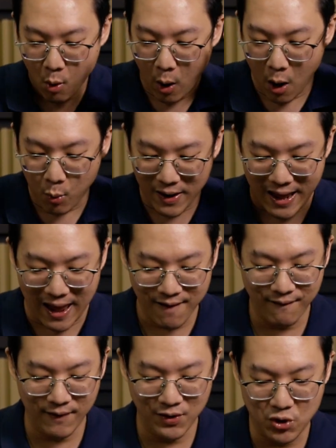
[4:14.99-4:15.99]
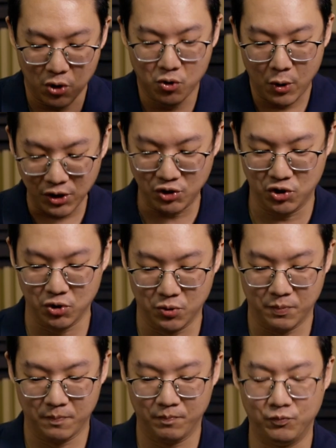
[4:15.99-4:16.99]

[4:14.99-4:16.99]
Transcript: whatever you're going through,